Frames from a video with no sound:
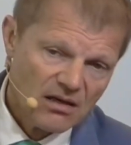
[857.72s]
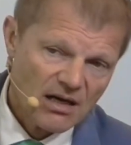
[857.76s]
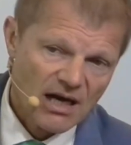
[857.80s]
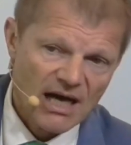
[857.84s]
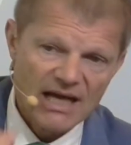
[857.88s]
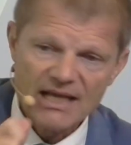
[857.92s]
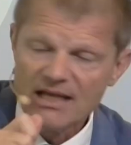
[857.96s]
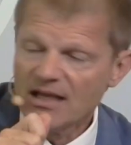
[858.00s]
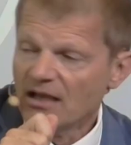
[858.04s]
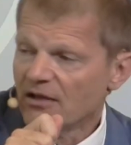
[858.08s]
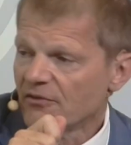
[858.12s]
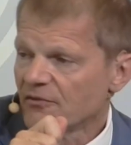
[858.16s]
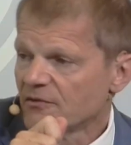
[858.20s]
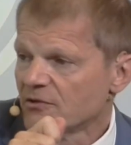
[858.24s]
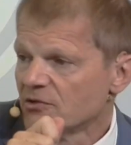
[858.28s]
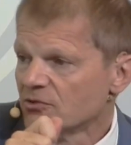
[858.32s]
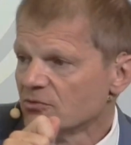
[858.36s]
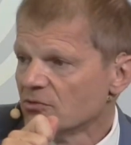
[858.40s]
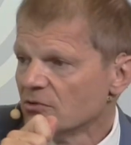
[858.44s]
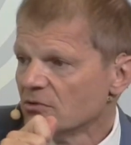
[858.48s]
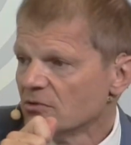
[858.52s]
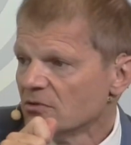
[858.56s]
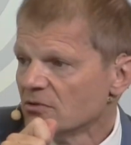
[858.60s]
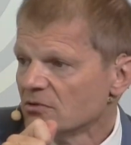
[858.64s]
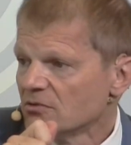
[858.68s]
I have
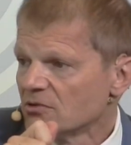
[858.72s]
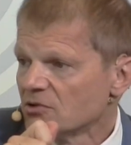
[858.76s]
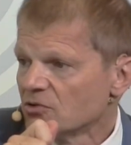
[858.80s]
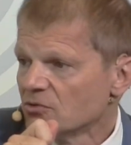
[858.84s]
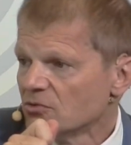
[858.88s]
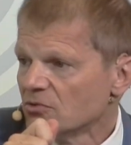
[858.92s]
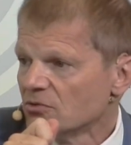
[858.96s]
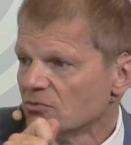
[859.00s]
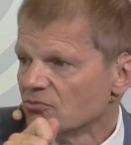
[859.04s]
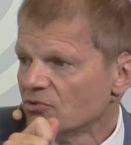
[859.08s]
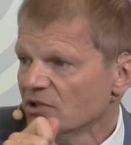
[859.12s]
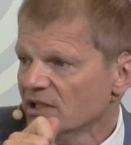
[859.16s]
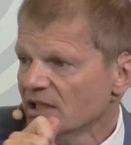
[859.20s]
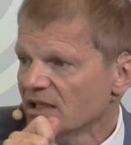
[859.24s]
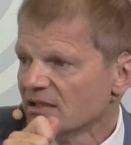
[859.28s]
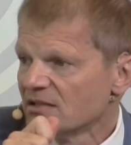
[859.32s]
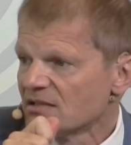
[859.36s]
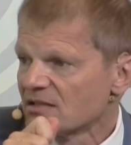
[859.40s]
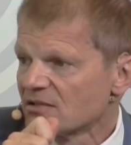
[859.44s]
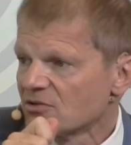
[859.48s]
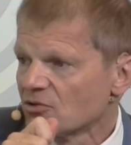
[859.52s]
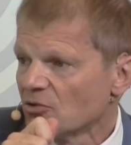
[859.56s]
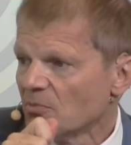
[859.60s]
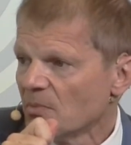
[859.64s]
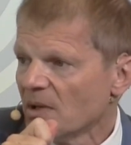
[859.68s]
to
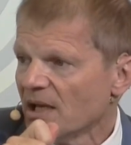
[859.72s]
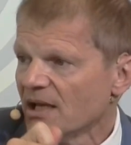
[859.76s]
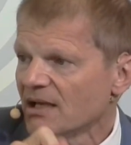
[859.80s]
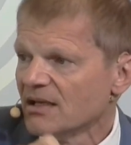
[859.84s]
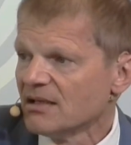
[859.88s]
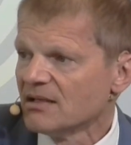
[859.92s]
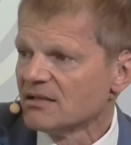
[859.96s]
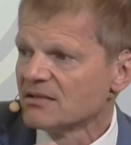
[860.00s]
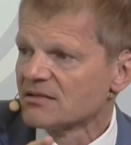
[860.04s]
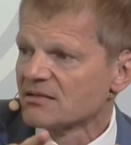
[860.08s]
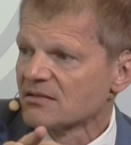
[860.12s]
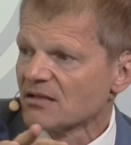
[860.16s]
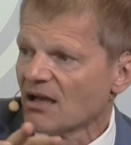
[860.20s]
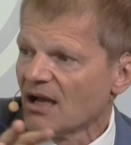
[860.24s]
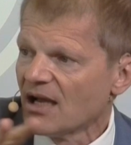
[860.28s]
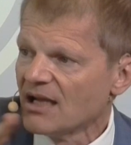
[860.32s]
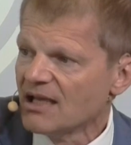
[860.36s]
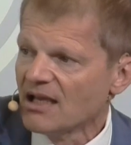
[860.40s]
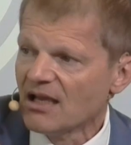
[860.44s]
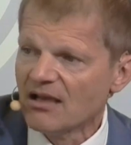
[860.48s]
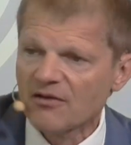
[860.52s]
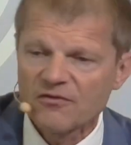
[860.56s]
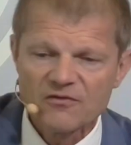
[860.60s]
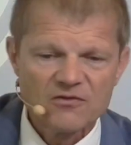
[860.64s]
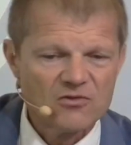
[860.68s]
re-instrument, I
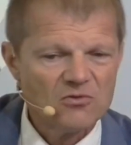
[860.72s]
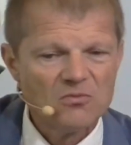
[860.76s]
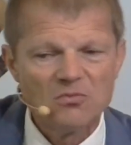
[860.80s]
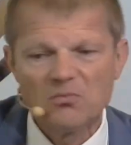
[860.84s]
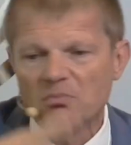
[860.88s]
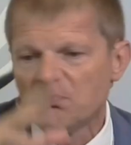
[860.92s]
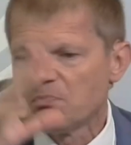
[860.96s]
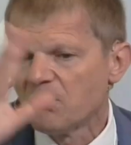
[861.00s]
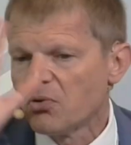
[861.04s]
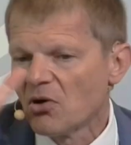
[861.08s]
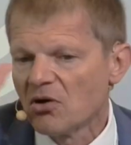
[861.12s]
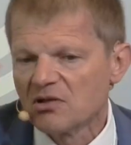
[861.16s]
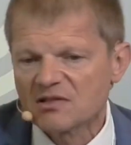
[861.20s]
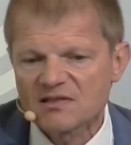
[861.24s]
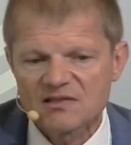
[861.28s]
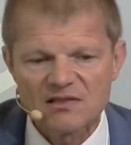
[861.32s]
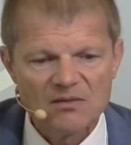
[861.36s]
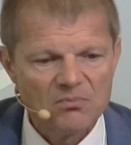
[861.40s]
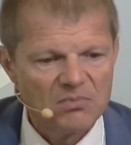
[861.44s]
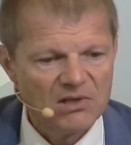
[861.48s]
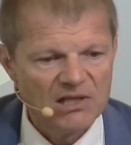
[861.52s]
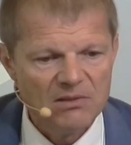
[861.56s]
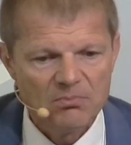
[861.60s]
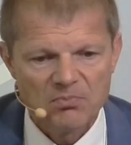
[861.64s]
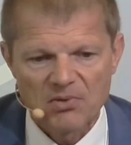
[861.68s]
have to
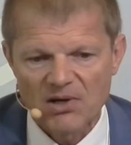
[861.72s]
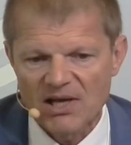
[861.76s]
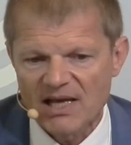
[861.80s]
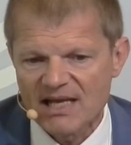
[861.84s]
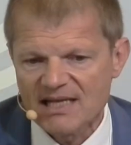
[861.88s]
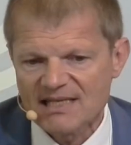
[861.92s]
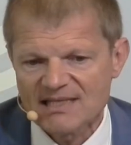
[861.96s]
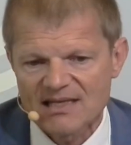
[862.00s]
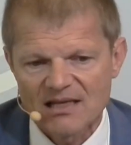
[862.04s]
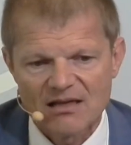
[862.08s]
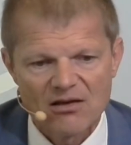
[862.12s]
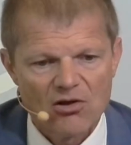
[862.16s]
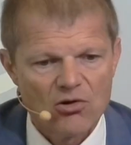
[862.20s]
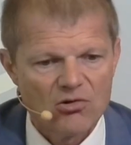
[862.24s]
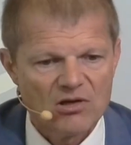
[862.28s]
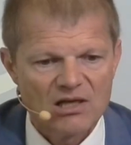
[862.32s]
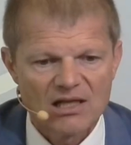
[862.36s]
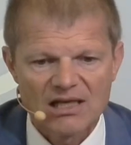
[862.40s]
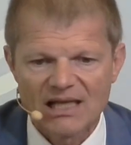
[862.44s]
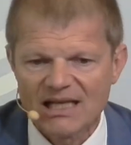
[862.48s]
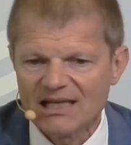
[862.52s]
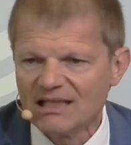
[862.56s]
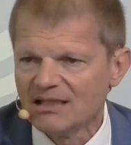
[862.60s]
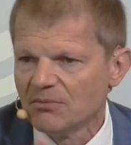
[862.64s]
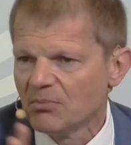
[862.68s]
possibly place a
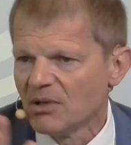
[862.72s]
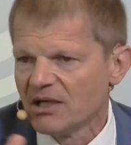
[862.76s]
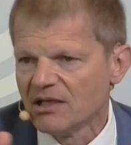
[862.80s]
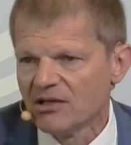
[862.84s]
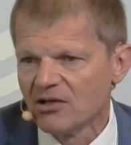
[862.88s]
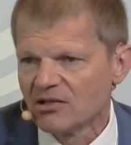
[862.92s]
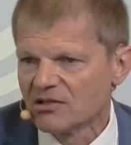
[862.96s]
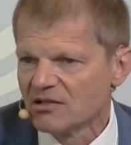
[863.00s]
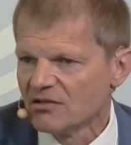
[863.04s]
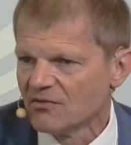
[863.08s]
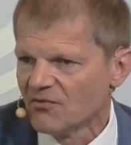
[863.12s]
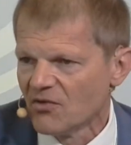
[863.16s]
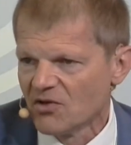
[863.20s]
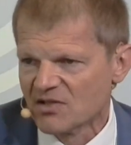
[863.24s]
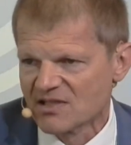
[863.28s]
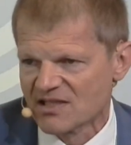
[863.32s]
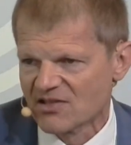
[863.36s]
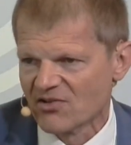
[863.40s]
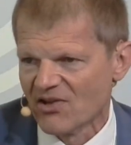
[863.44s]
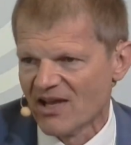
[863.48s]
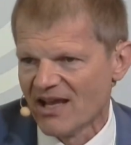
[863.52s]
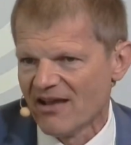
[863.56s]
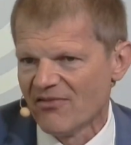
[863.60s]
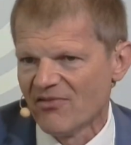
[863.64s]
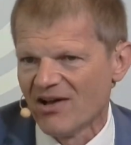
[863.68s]
local antibiotic
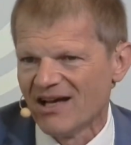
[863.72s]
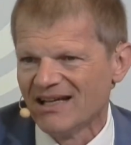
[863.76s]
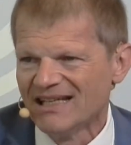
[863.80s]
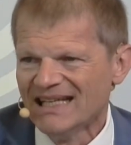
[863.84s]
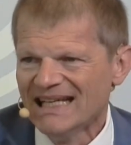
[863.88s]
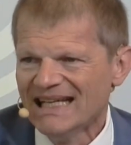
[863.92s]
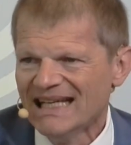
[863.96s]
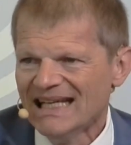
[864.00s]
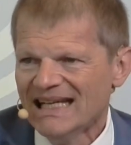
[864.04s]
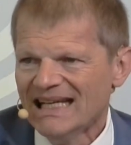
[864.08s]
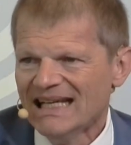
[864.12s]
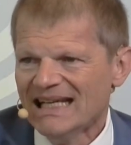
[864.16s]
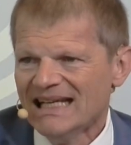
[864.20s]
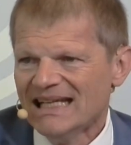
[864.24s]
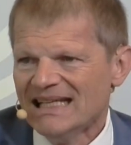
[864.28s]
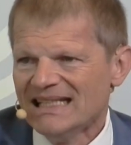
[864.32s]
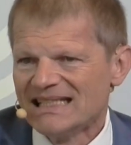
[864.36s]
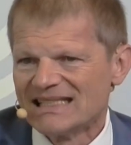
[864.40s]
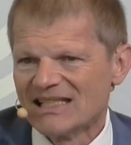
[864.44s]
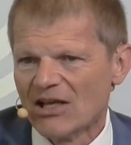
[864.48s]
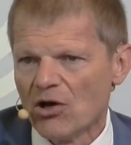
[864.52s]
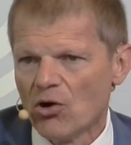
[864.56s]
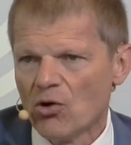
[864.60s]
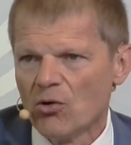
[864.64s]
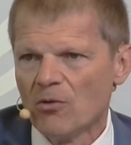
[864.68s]
whatsoever.
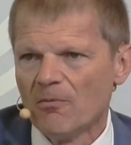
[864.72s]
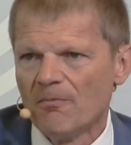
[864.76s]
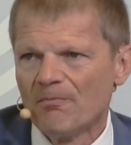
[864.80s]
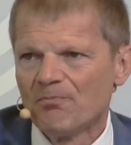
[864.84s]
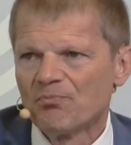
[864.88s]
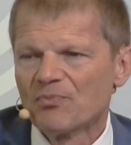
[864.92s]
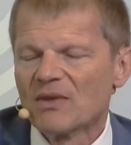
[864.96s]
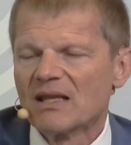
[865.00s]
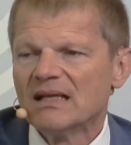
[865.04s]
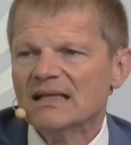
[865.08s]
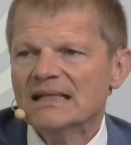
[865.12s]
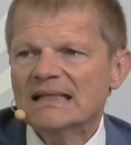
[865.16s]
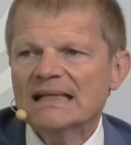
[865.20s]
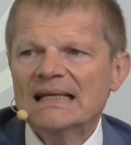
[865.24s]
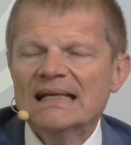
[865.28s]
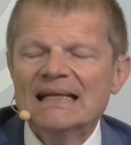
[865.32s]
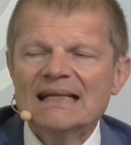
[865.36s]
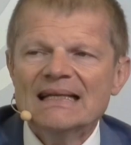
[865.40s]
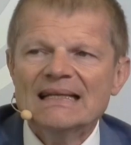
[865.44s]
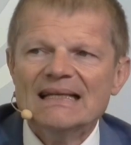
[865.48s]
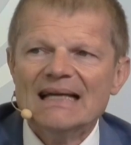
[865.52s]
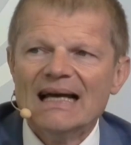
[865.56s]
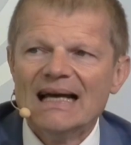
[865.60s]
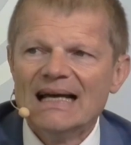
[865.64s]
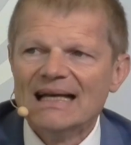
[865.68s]
So
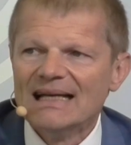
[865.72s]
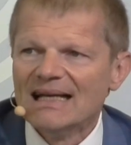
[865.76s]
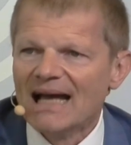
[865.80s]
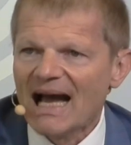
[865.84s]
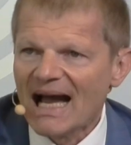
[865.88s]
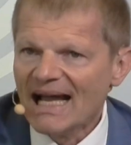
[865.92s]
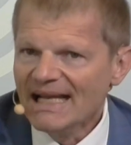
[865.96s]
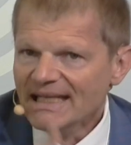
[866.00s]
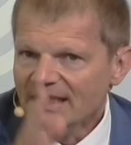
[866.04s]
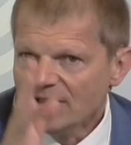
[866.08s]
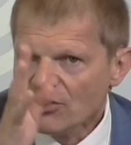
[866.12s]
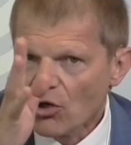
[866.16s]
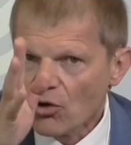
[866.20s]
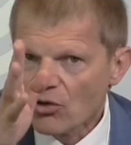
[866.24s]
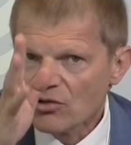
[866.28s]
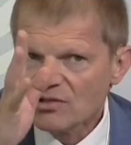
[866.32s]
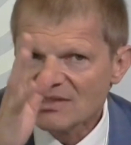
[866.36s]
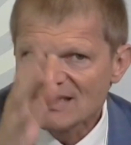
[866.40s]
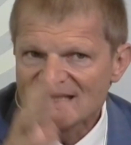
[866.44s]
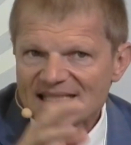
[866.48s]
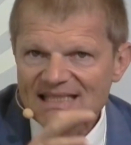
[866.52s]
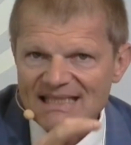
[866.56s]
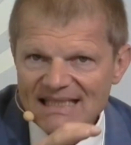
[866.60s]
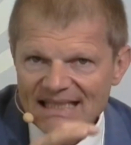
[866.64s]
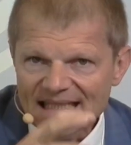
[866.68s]
I
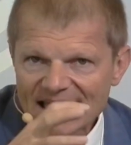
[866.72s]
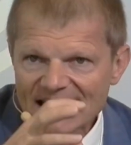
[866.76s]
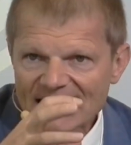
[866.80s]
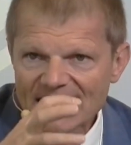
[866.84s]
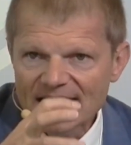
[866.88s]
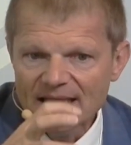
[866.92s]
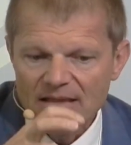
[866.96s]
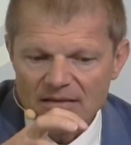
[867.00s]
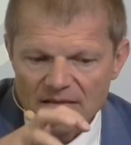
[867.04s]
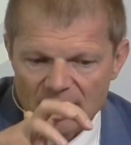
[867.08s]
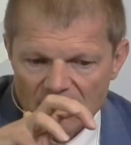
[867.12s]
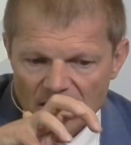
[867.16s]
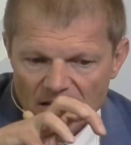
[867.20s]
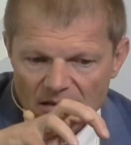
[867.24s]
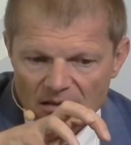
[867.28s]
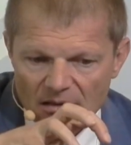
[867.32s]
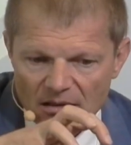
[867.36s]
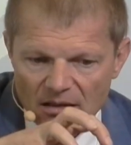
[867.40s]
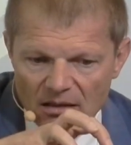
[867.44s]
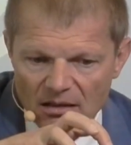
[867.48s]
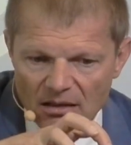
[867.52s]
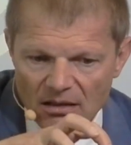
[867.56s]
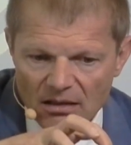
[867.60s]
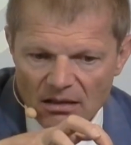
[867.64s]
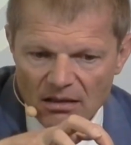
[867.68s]
don't see
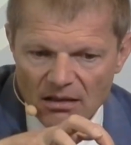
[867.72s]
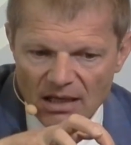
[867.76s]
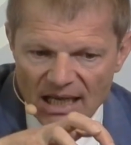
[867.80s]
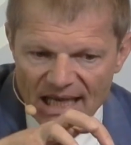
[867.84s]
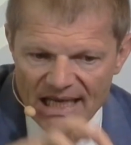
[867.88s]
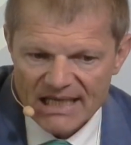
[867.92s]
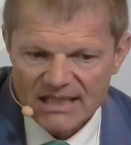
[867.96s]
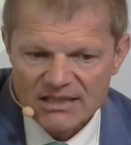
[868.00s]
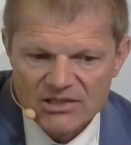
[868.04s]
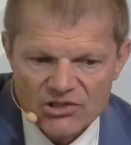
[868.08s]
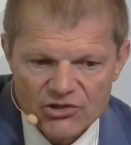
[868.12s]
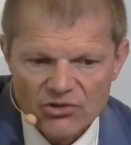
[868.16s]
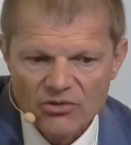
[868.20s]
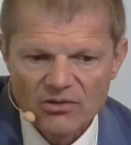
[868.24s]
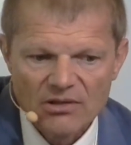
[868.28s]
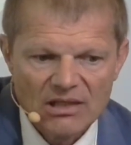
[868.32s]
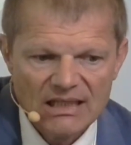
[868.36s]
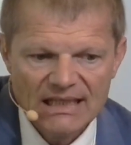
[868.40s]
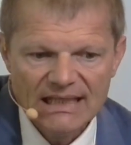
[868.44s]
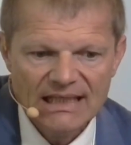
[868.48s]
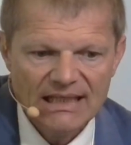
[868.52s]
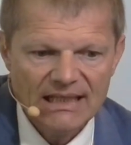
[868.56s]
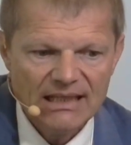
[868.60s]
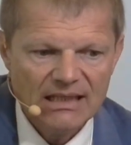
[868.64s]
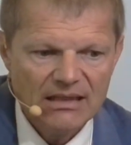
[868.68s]

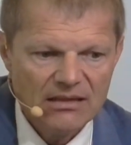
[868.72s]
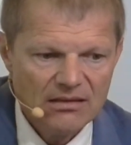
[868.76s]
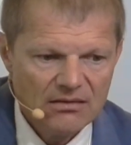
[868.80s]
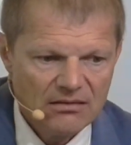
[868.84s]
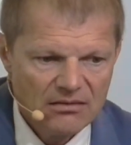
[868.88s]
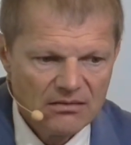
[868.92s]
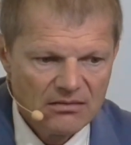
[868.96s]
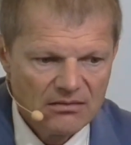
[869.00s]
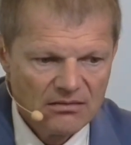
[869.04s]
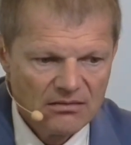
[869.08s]
actually